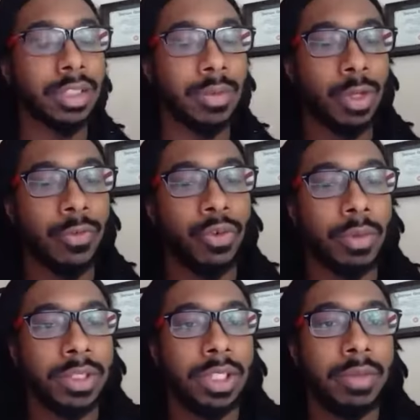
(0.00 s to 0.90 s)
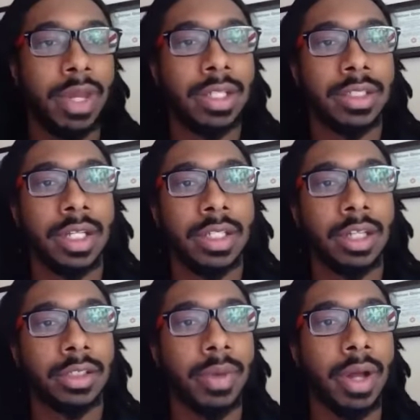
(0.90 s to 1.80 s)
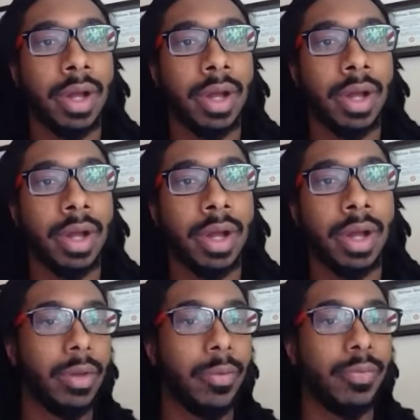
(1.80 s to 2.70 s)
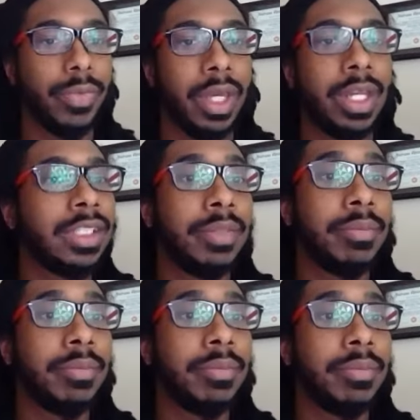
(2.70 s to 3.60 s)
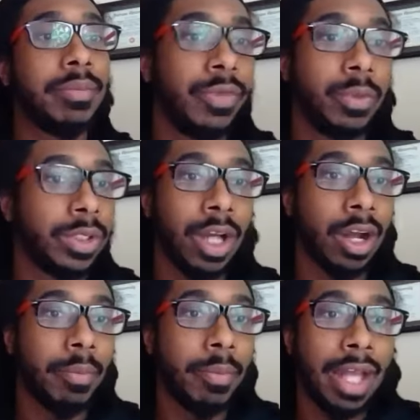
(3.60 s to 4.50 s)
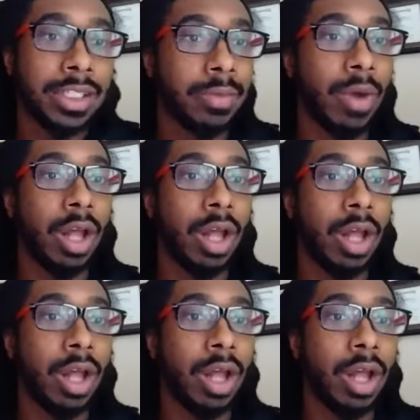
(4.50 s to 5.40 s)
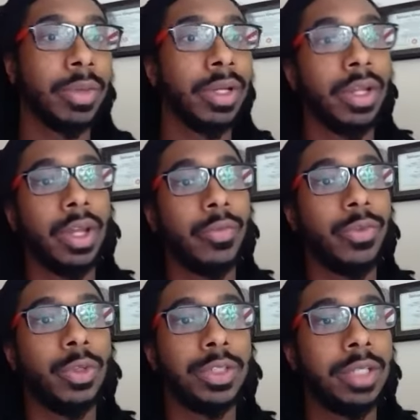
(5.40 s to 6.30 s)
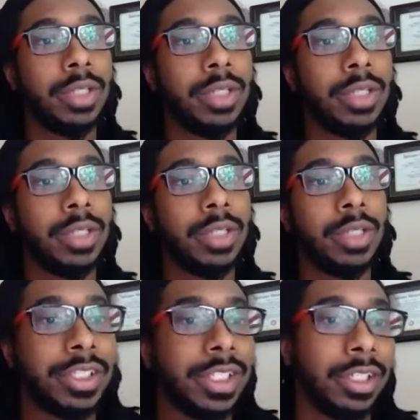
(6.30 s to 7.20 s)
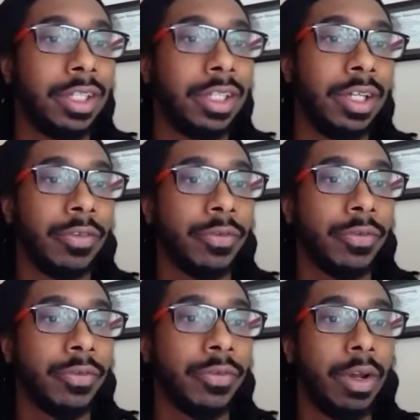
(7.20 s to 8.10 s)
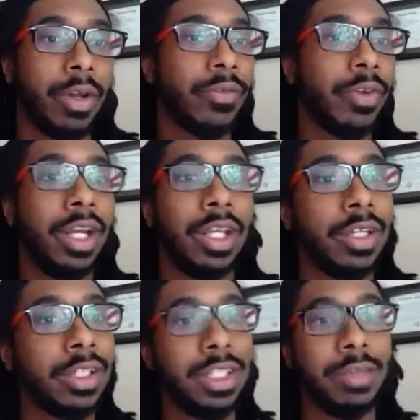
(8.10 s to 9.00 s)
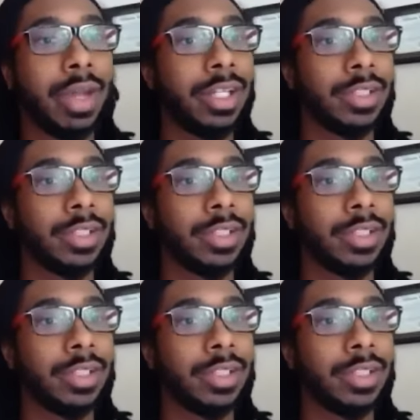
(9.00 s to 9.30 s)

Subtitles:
to some of your former teammates, and they talked about how it doesn't matter if we're talking basketball or whatever, but you seem to be the loudest cheerleader for any of your teammates,